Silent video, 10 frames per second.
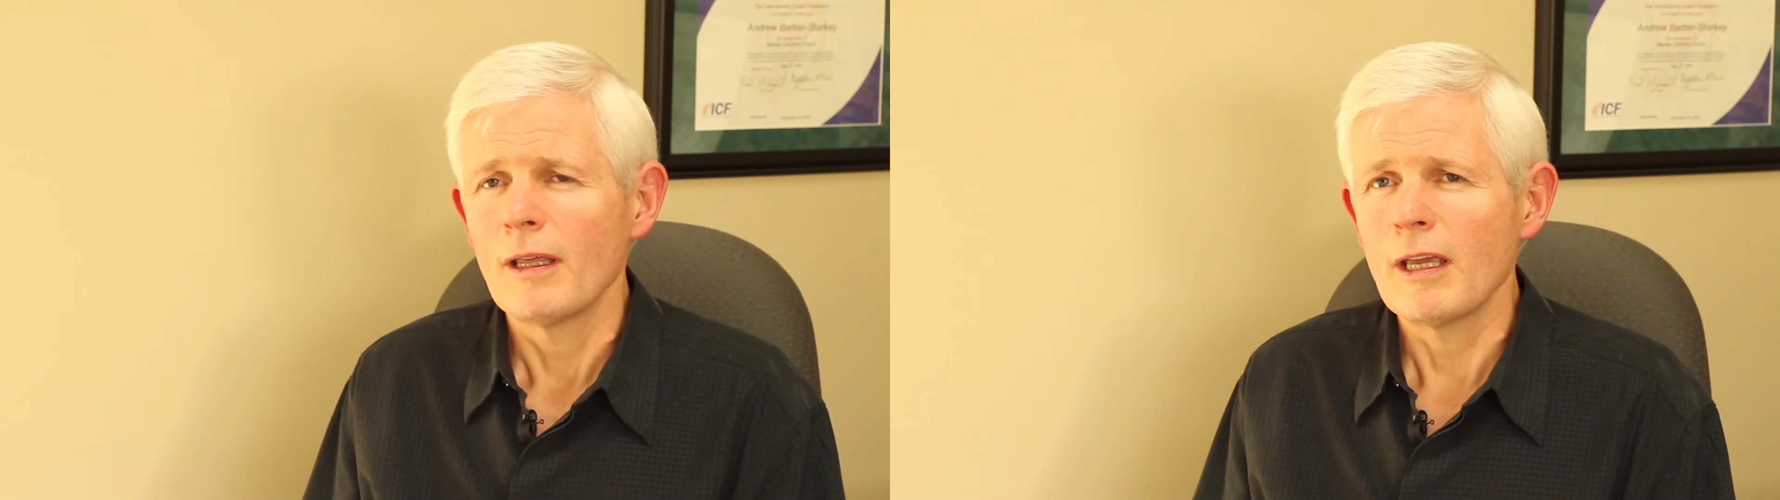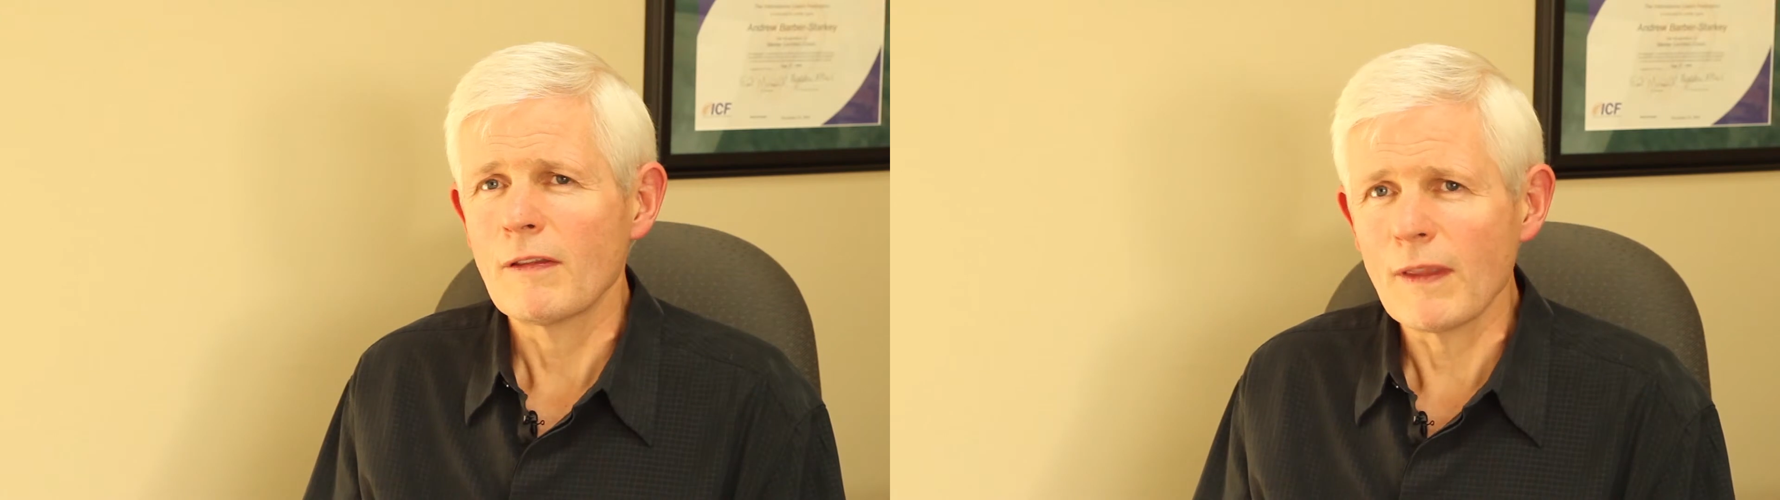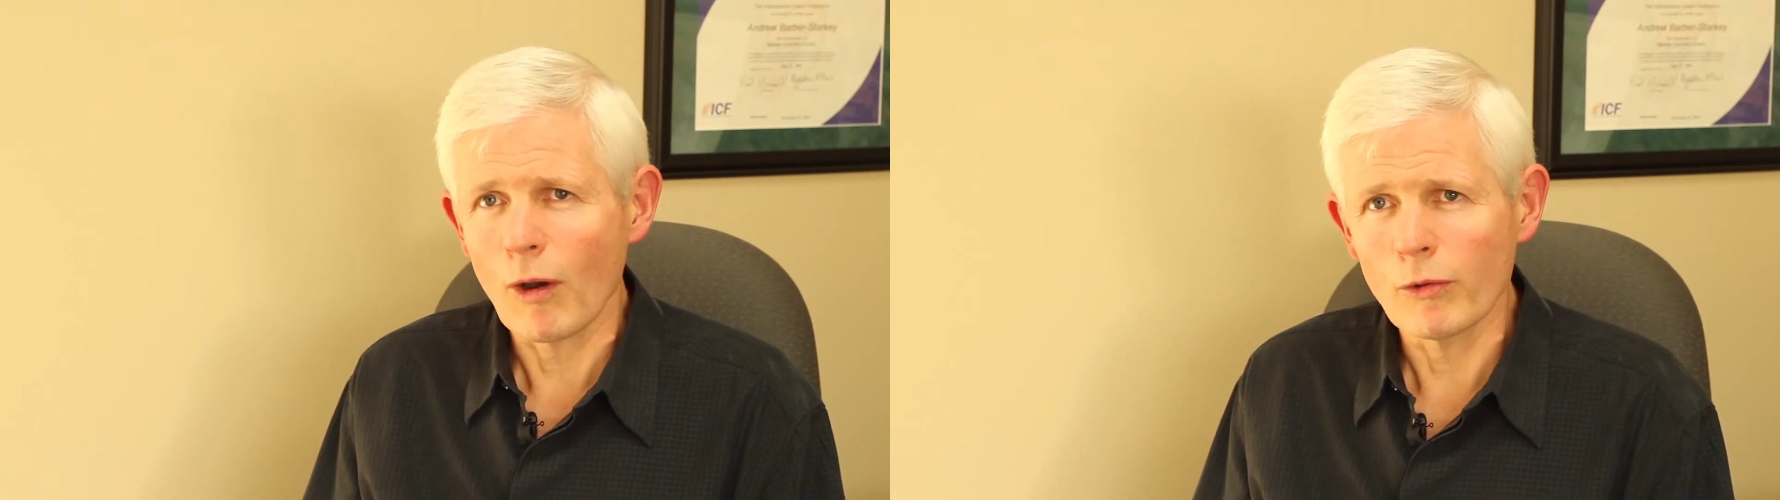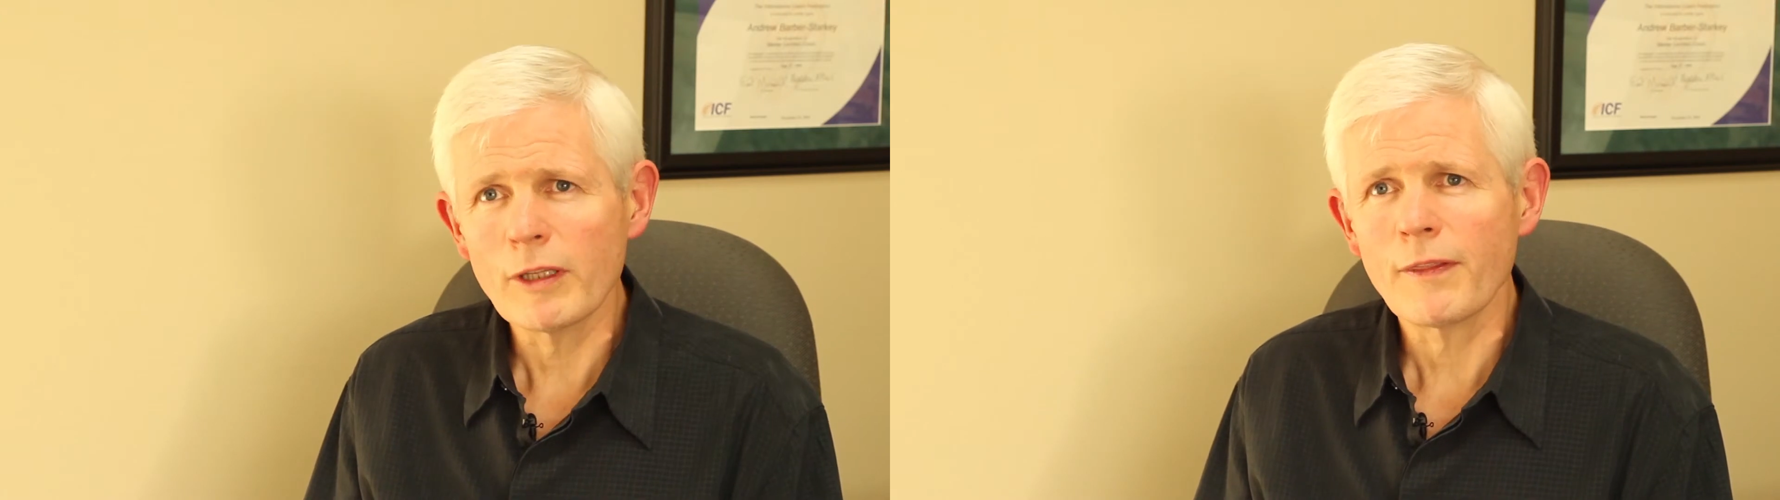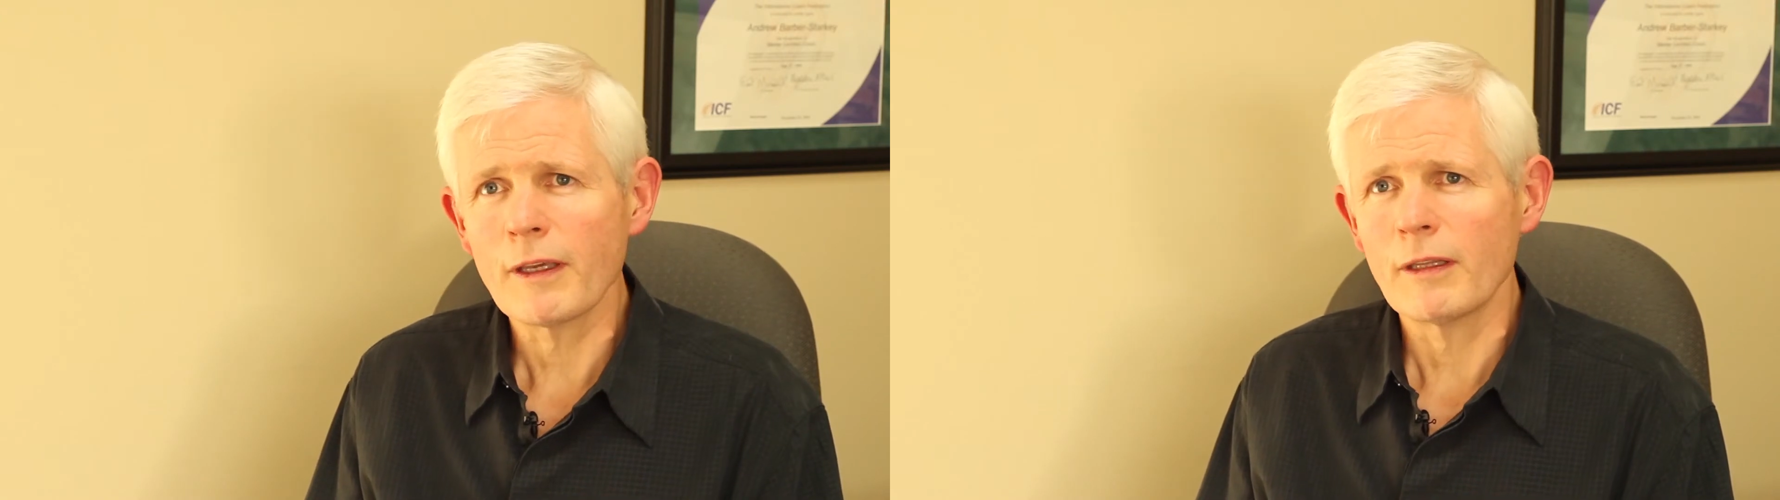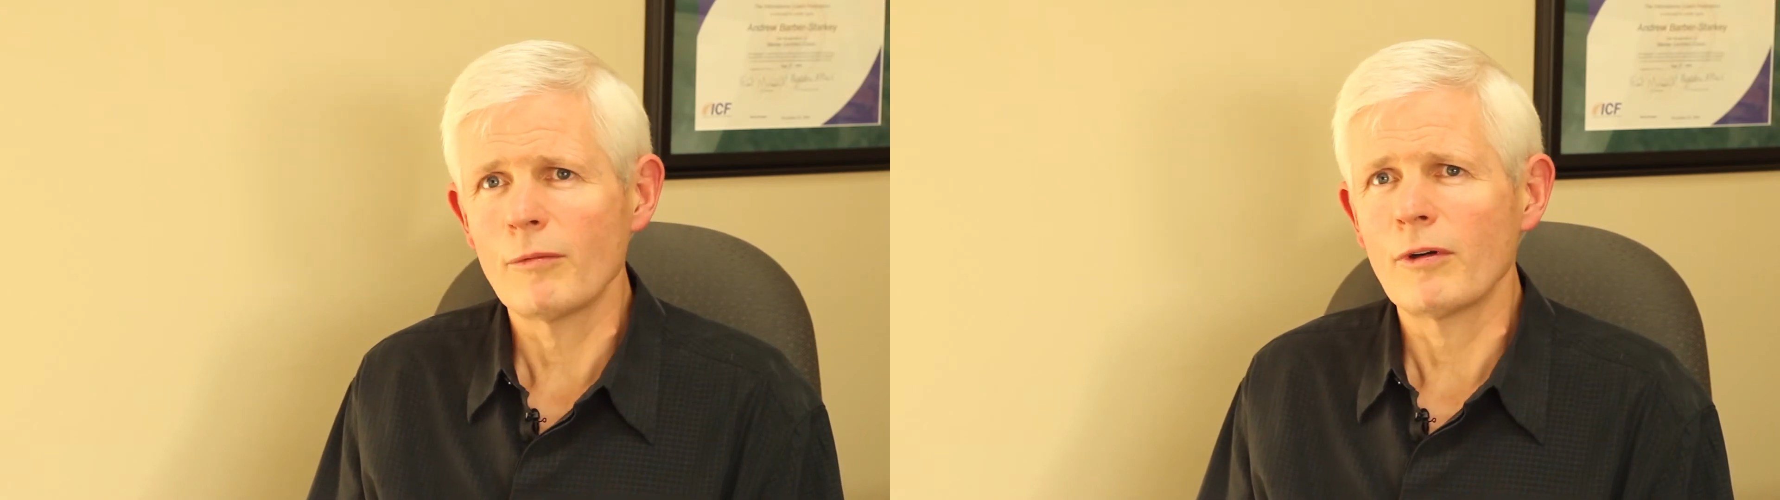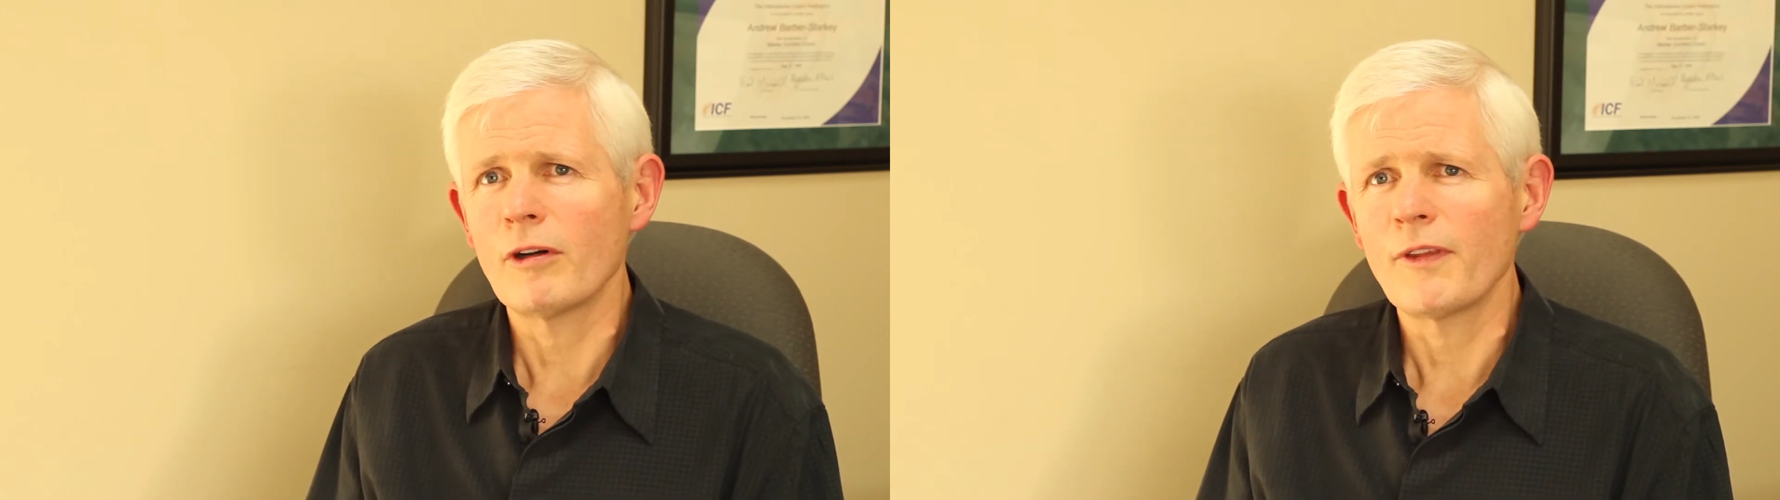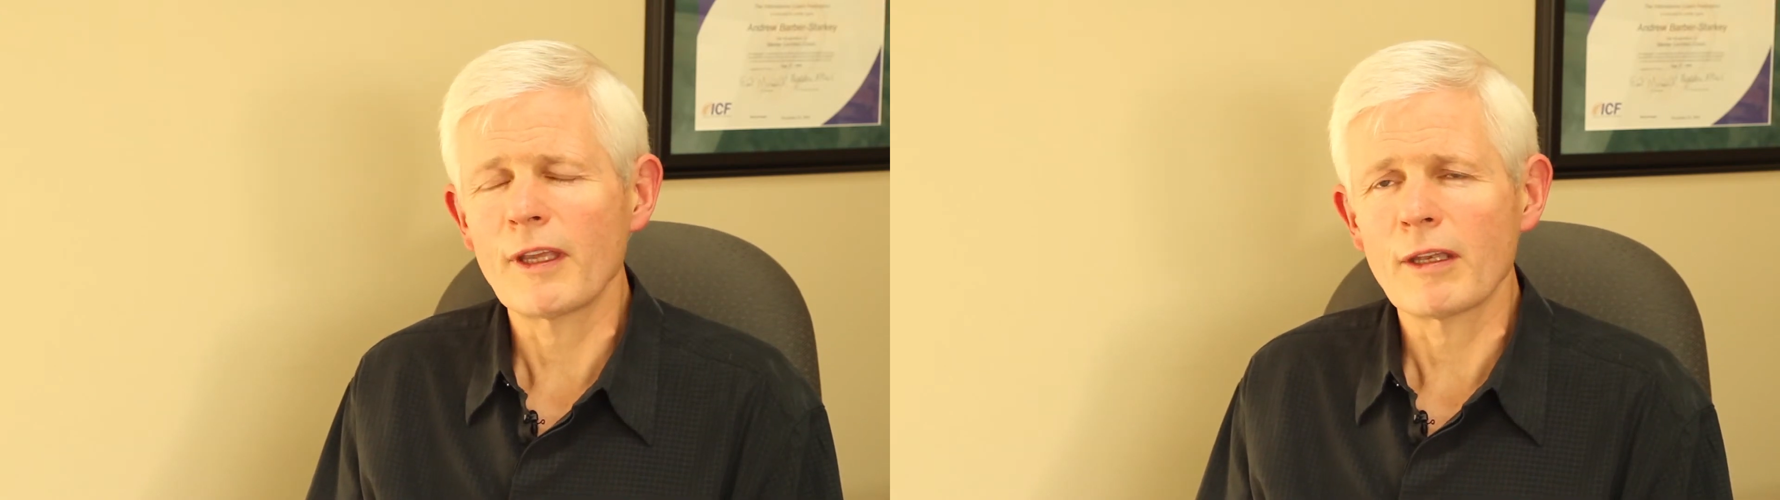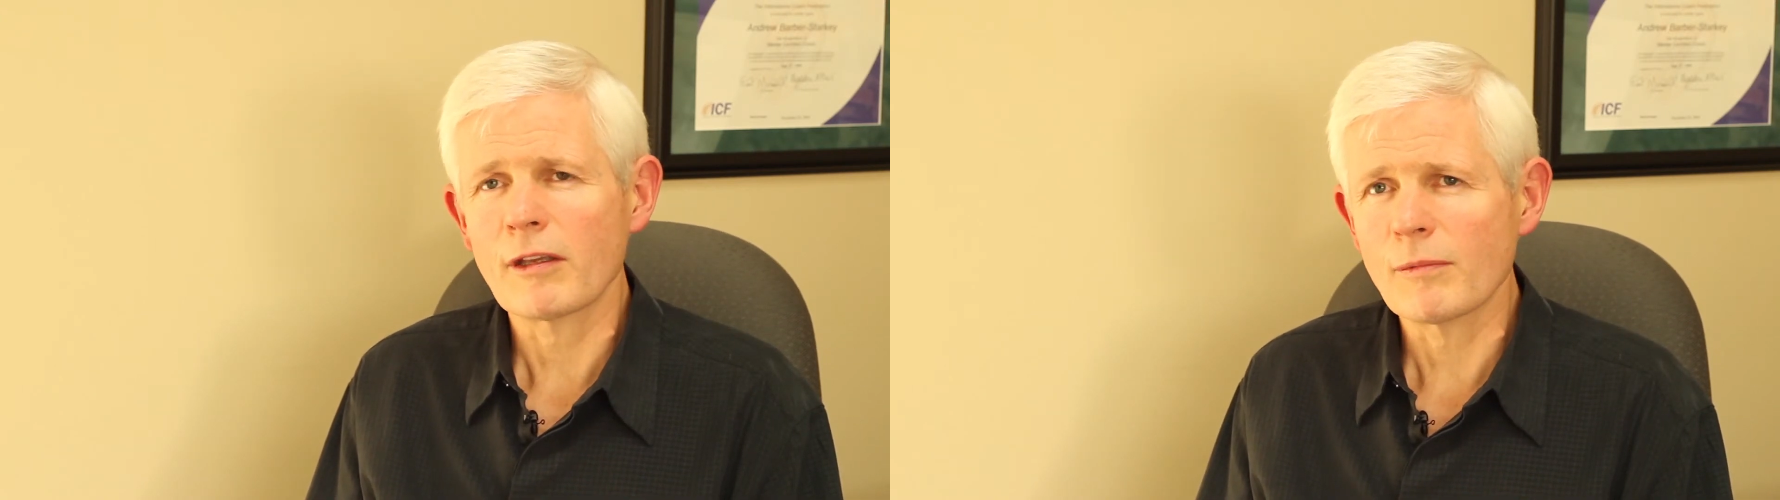it's the only thing in the world that gets